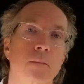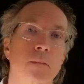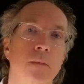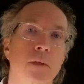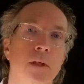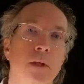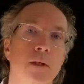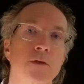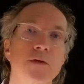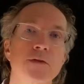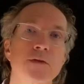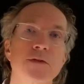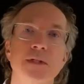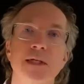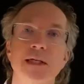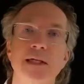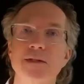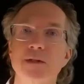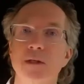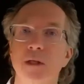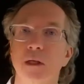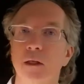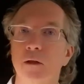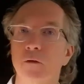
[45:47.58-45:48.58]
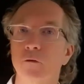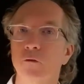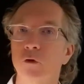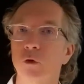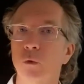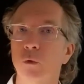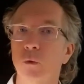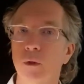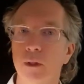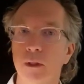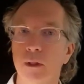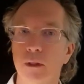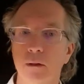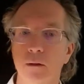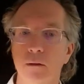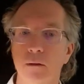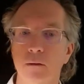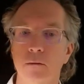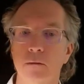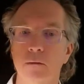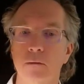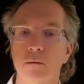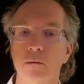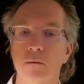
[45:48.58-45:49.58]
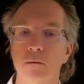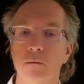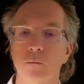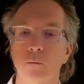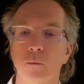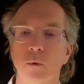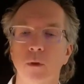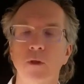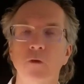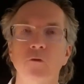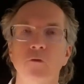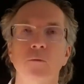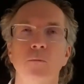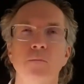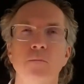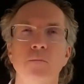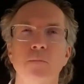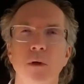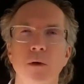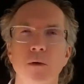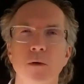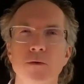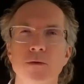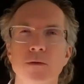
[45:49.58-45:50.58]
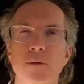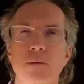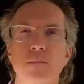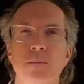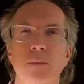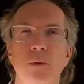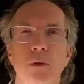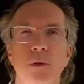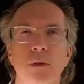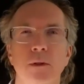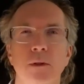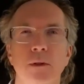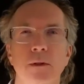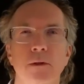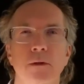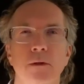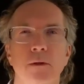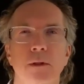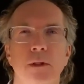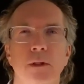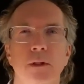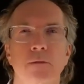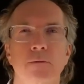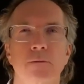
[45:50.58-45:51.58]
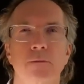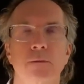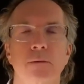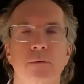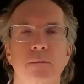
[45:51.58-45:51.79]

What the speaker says: Just sensing, intuiting, what is most important in your life?